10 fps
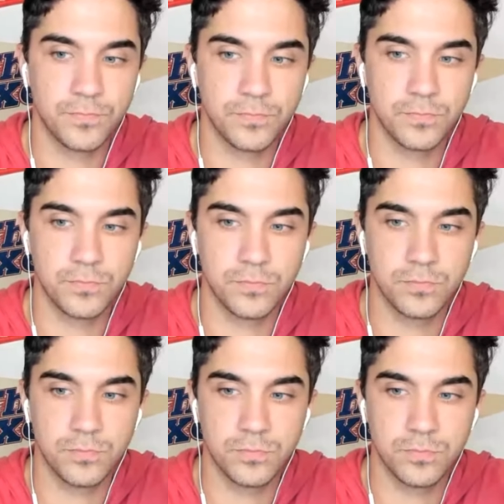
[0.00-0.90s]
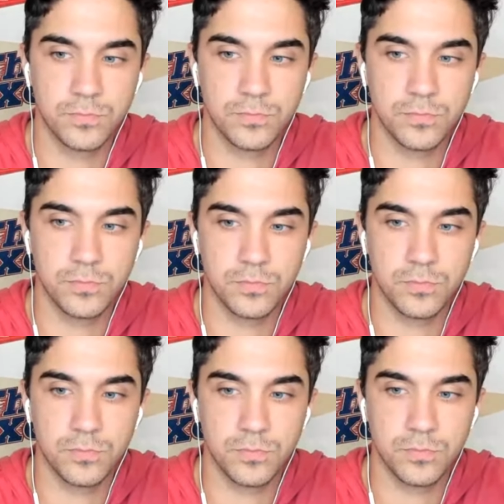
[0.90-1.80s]

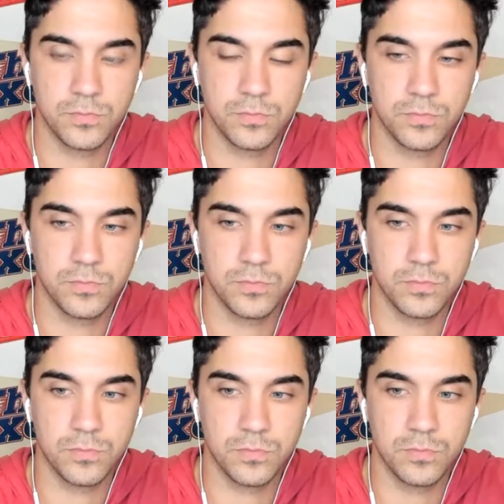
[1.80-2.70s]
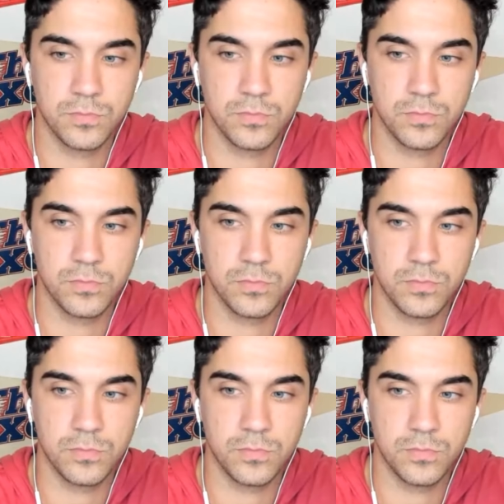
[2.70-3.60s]

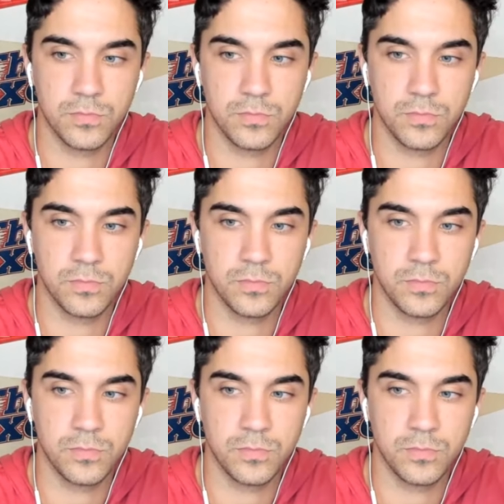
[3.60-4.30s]
(not speaking)